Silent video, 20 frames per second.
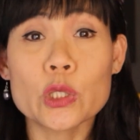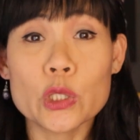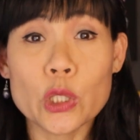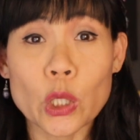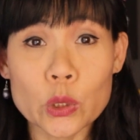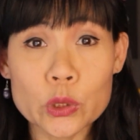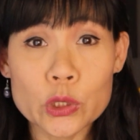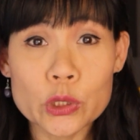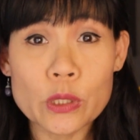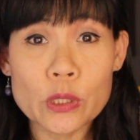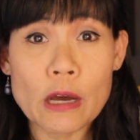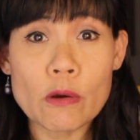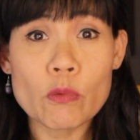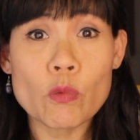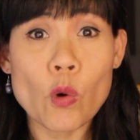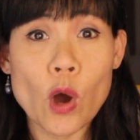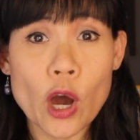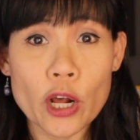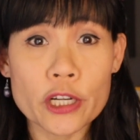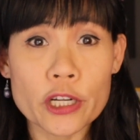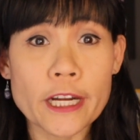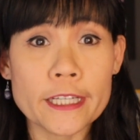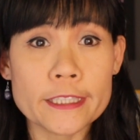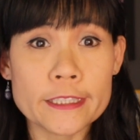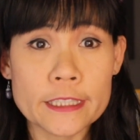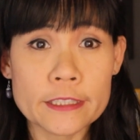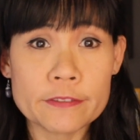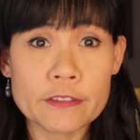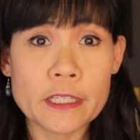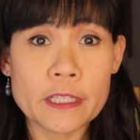go to a water
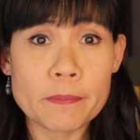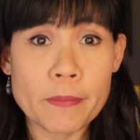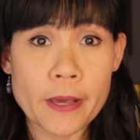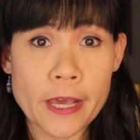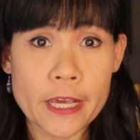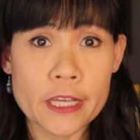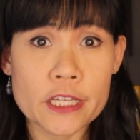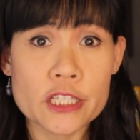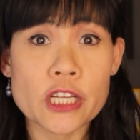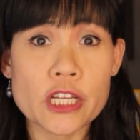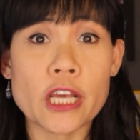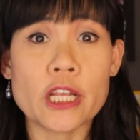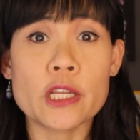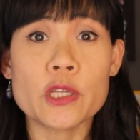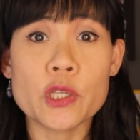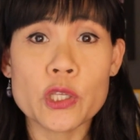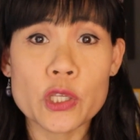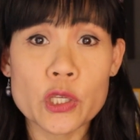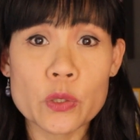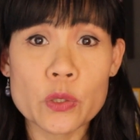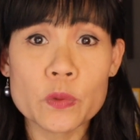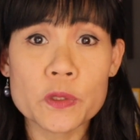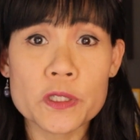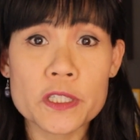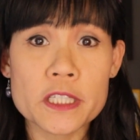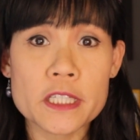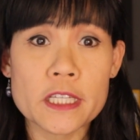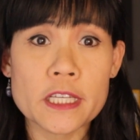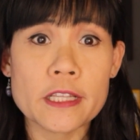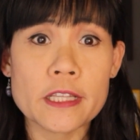activity page and you will
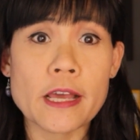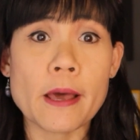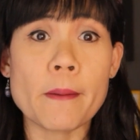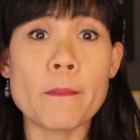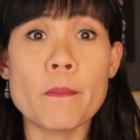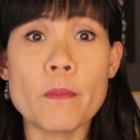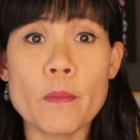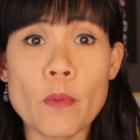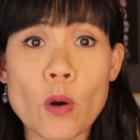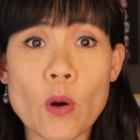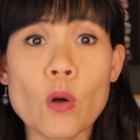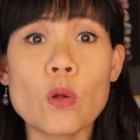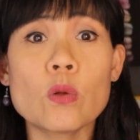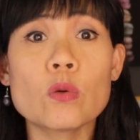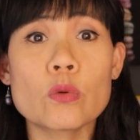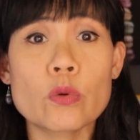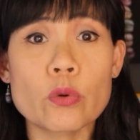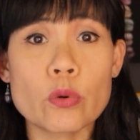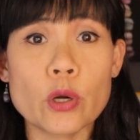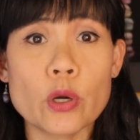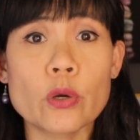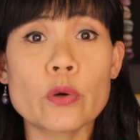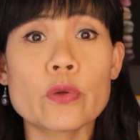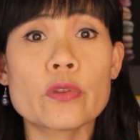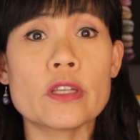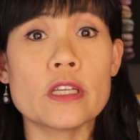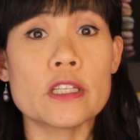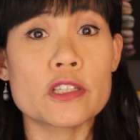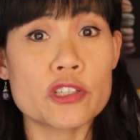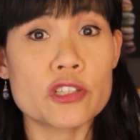see that mold
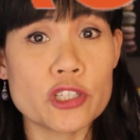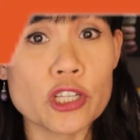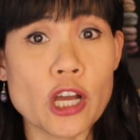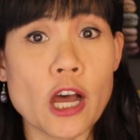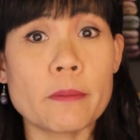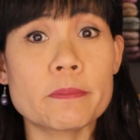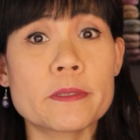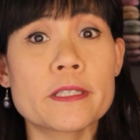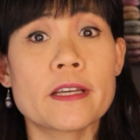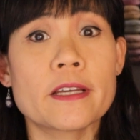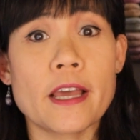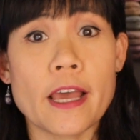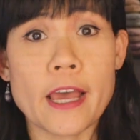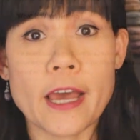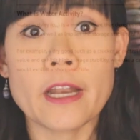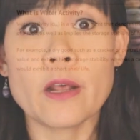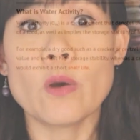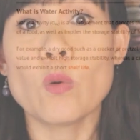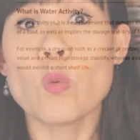growth is stopped at